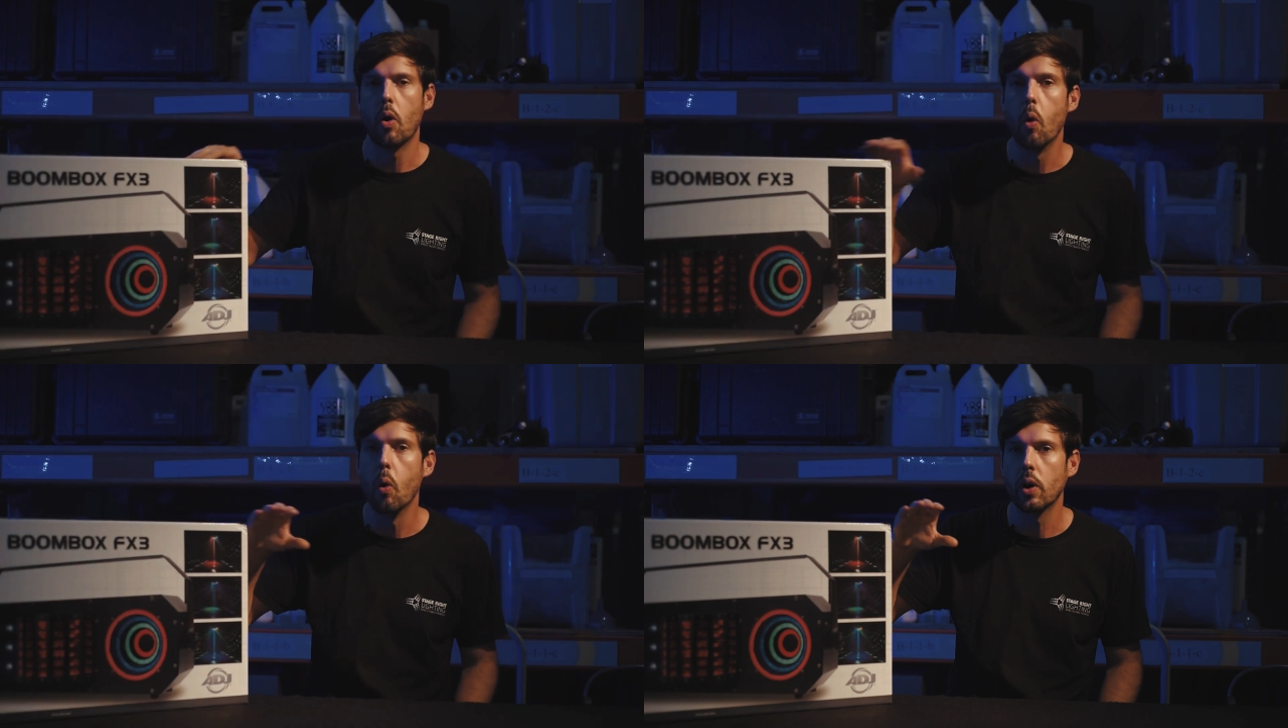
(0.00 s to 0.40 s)

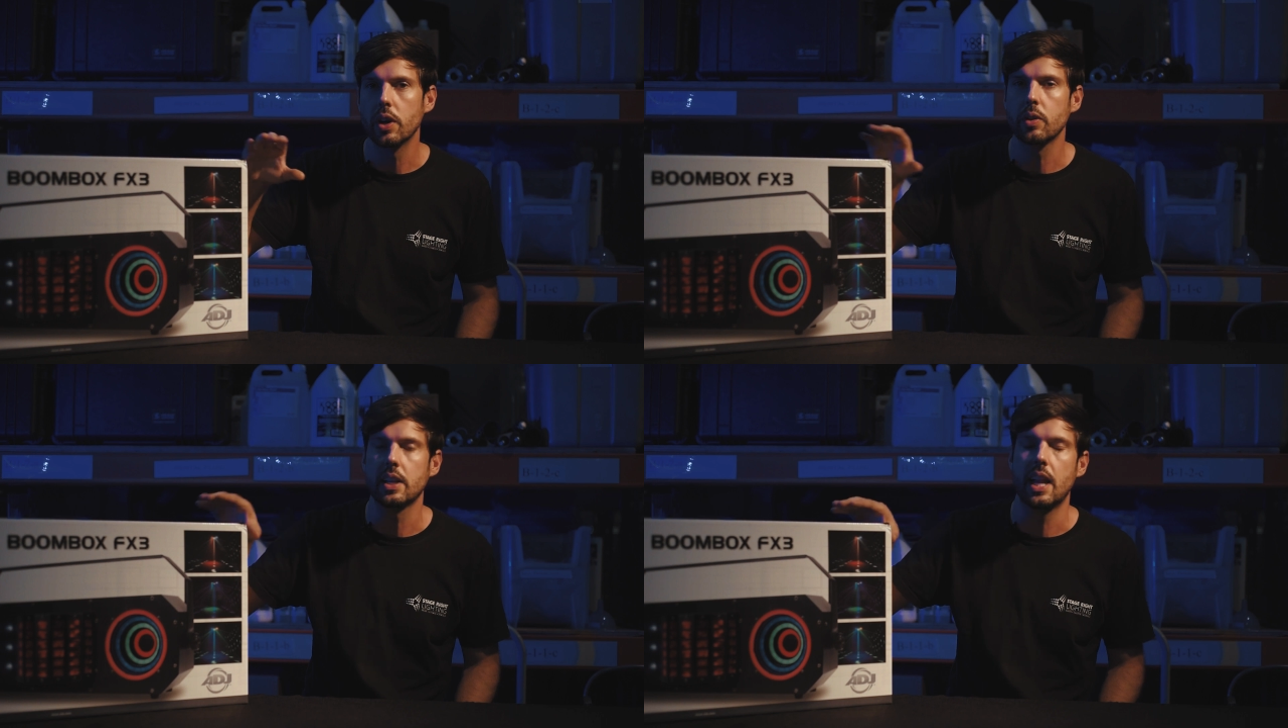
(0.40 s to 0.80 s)
or
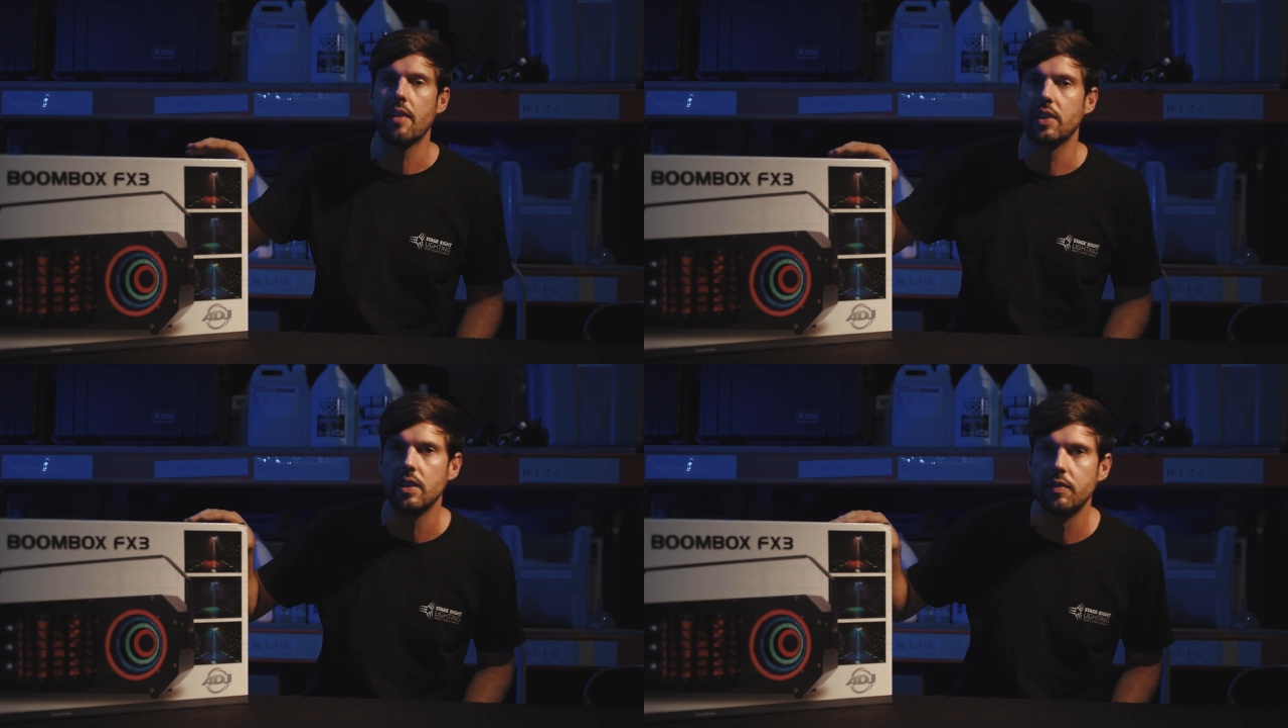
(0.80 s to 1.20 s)
you can
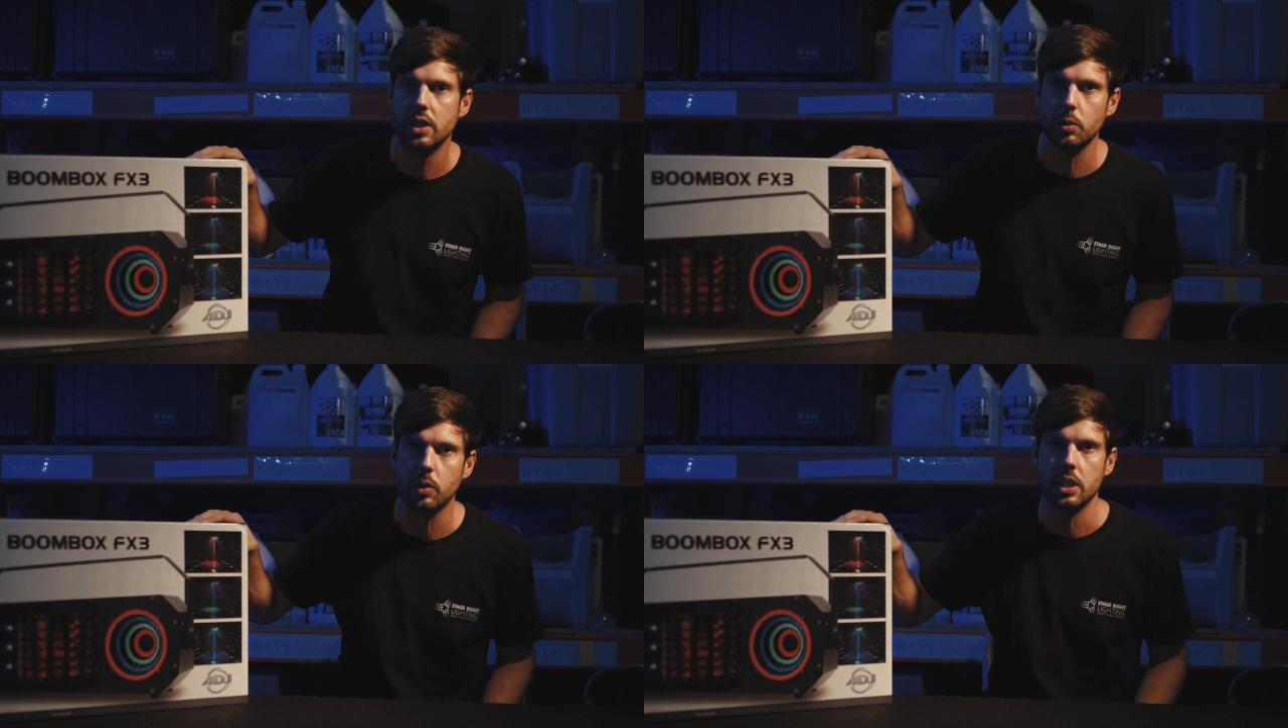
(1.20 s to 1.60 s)
have
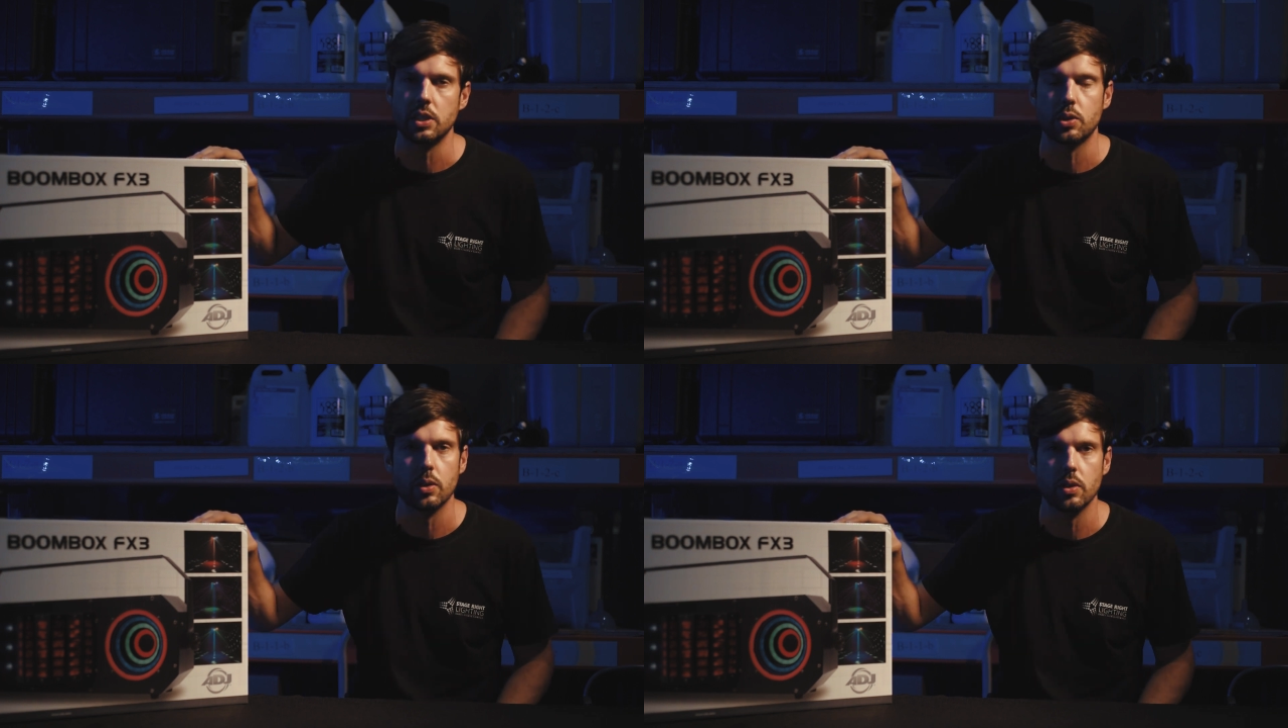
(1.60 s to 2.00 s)
individual
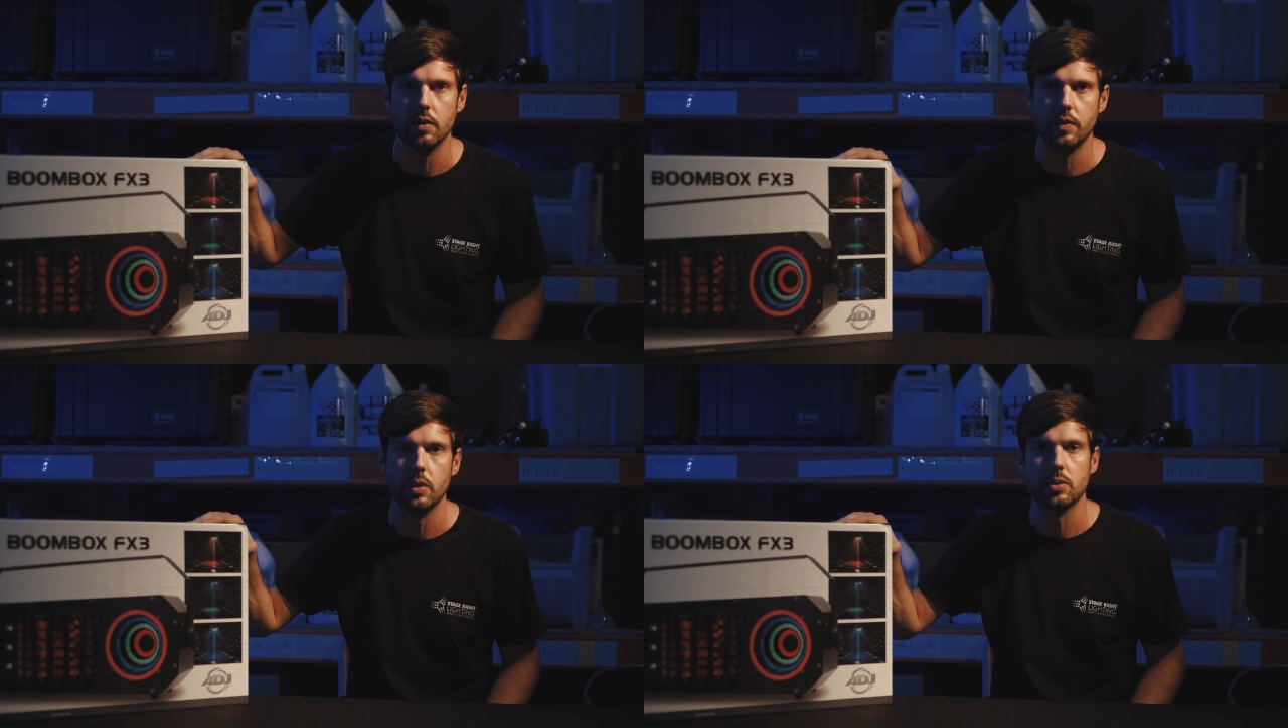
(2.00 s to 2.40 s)
control
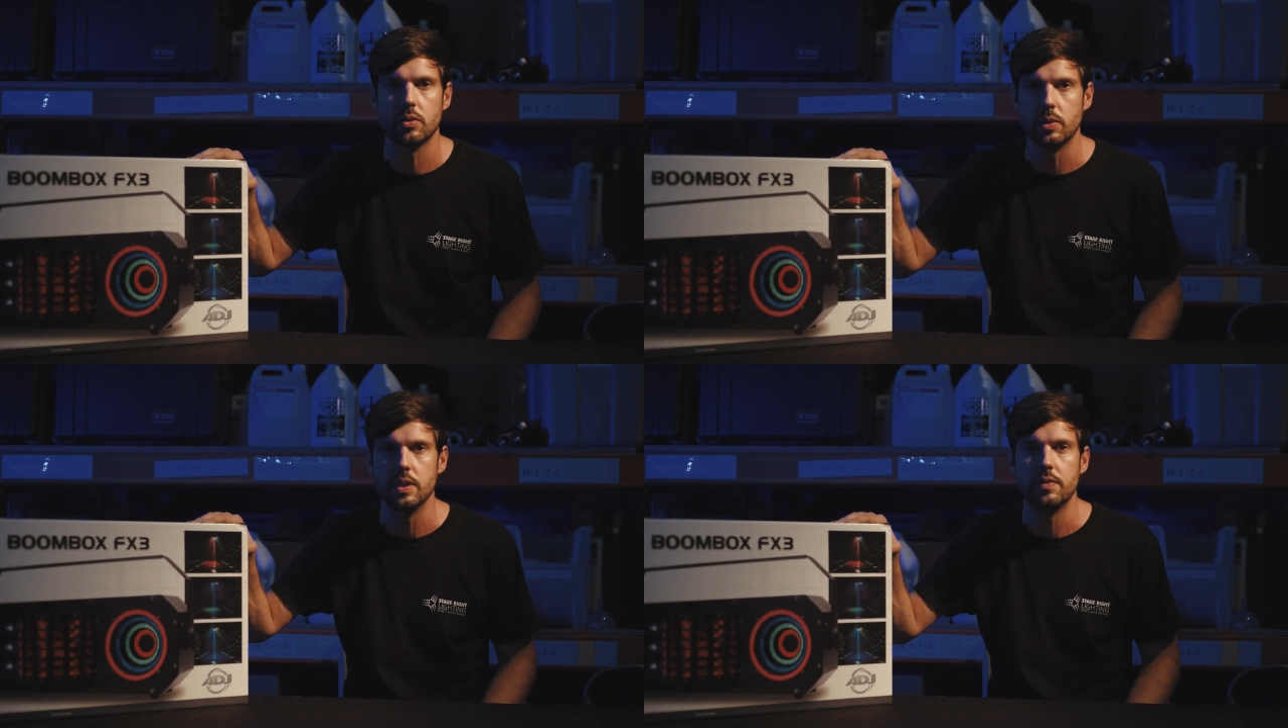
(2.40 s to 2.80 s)
of those
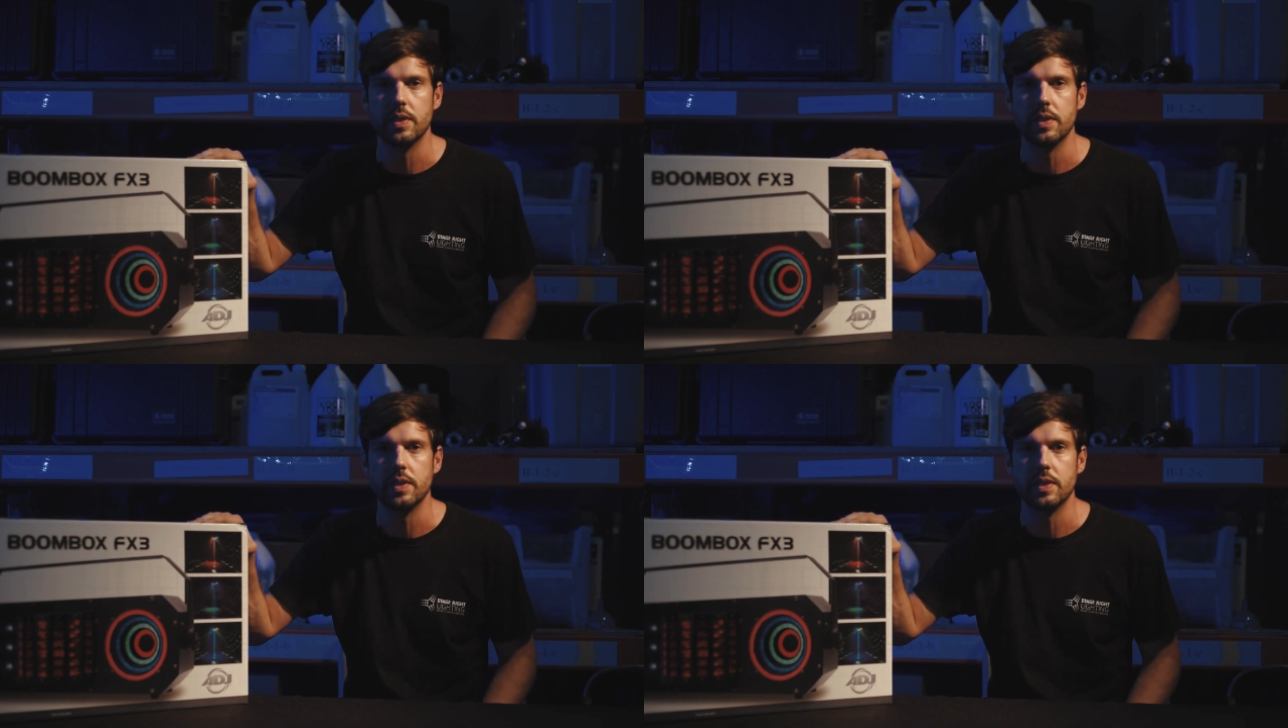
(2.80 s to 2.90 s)
three